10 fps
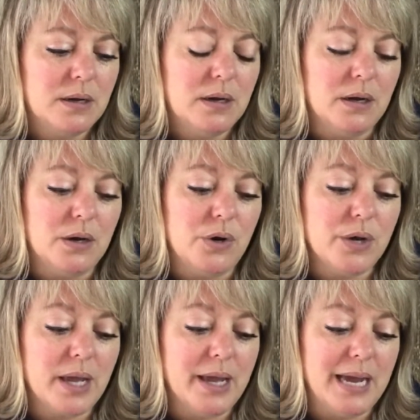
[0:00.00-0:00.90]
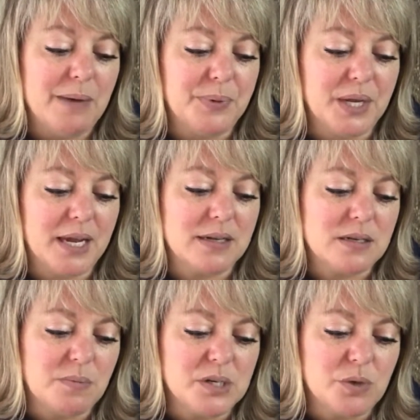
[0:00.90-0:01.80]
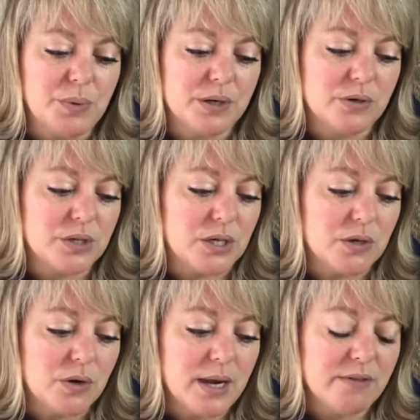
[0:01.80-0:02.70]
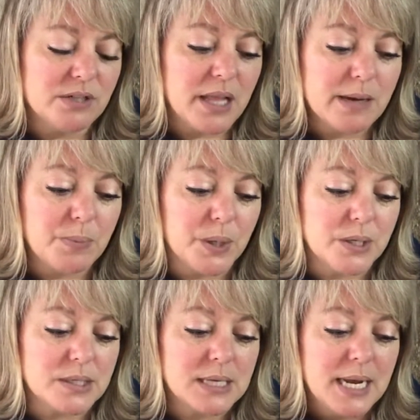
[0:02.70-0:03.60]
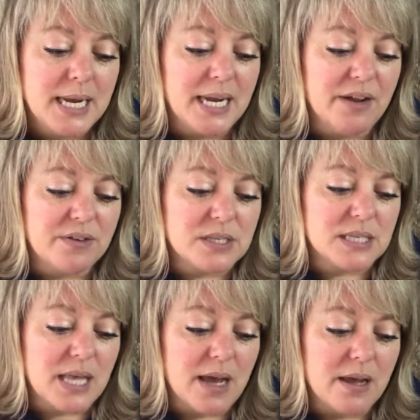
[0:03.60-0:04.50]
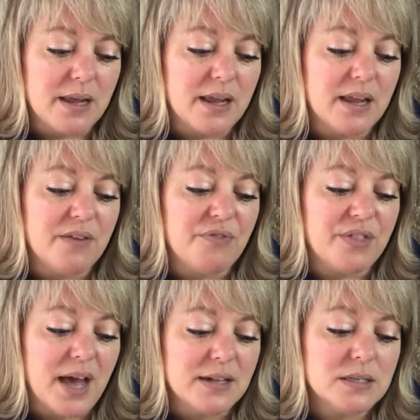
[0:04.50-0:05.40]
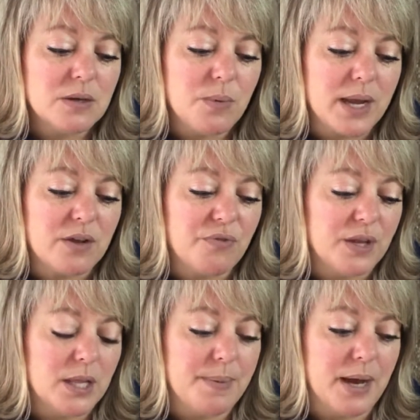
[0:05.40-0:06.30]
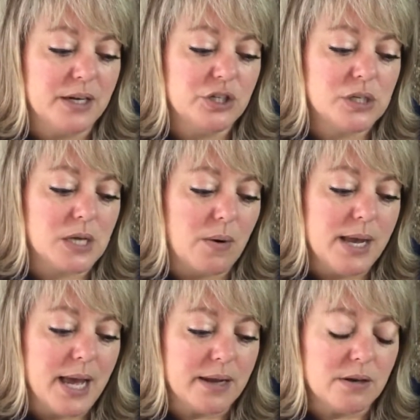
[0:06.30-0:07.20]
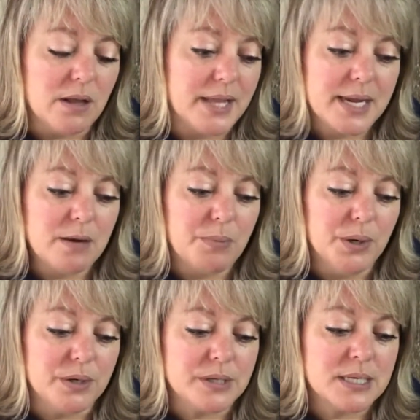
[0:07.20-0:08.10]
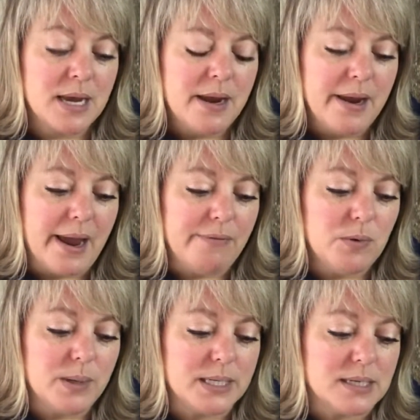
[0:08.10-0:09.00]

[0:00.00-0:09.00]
Okay, Applegate, said Mr. Brickle, you don't have to like birds. If that's the way you feel about it, just go ahead not liking birds. Everyone is